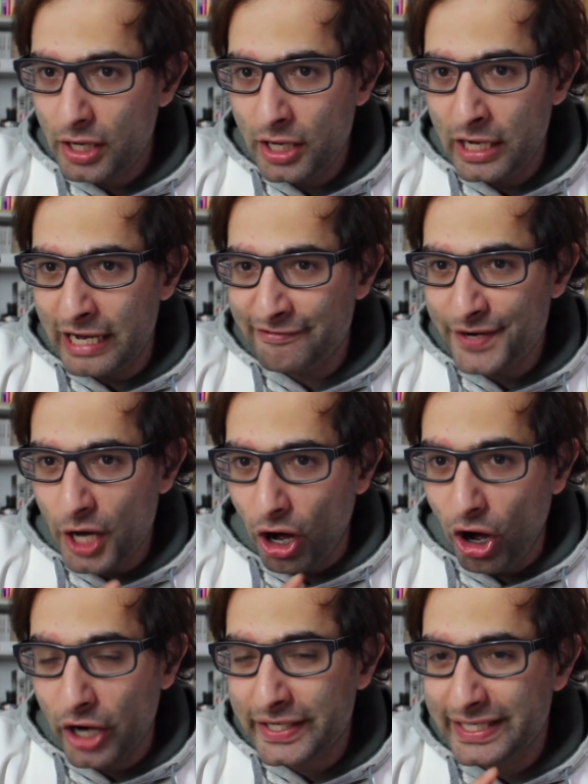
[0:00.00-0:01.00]
if an
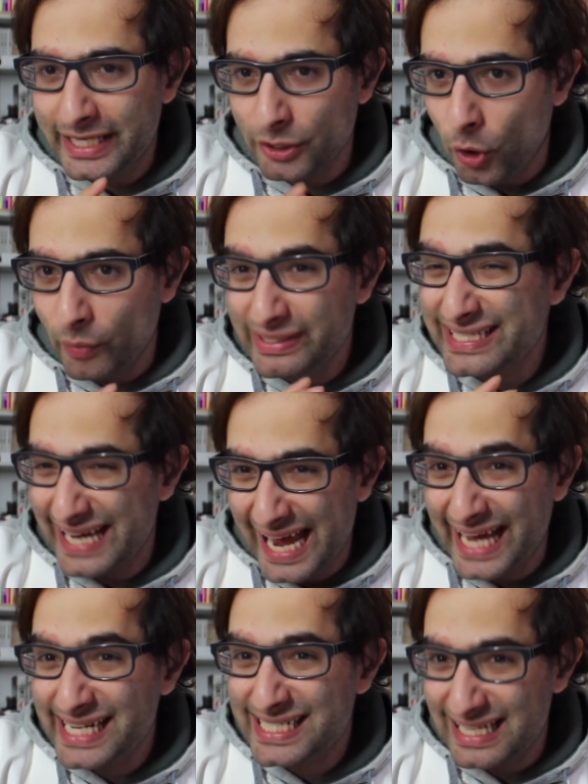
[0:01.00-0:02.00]
arc can always
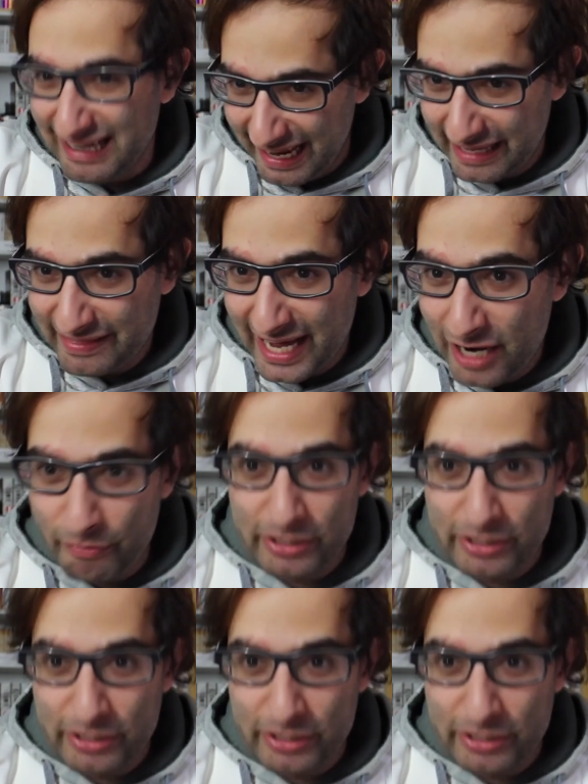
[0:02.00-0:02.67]
end like that,